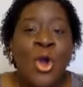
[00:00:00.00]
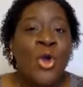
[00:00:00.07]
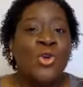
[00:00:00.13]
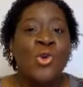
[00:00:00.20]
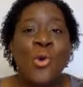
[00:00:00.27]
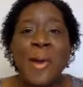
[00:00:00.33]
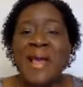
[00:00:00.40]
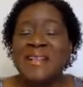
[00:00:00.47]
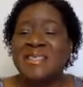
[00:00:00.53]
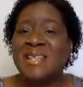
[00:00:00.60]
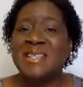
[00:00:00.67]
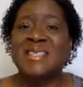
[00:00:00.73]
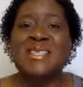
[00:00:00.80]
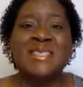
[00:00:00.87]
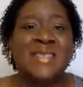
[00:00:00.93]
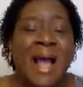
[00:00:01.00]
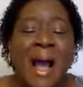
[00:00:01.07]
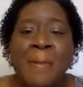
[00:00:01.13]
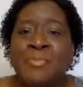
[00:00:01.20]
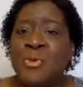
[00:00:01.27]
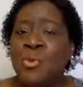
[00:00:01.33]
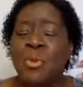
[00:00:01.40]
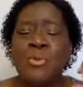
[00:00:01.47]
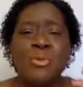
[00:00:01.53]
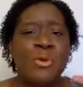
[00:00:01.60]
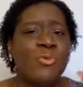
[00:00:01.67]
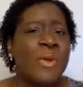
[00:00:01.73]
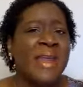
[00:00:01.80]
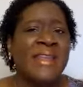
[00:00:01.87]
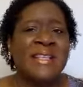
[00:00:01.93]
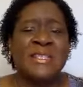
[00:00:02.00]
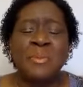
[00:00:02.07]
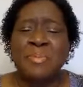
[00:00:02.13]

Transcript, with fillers: quick to stop when we're ready to